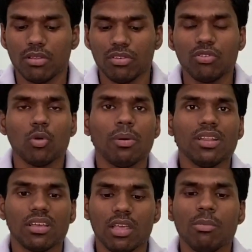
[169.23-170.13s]
Just open
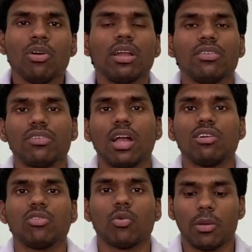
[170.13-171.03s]
the keyboard and
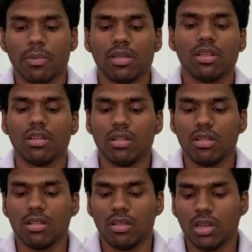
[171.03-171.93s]
start swiping.
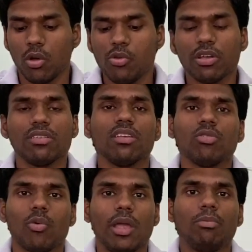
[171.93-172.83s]
Now you can just
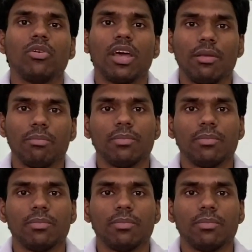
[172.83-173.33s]
swipe to type.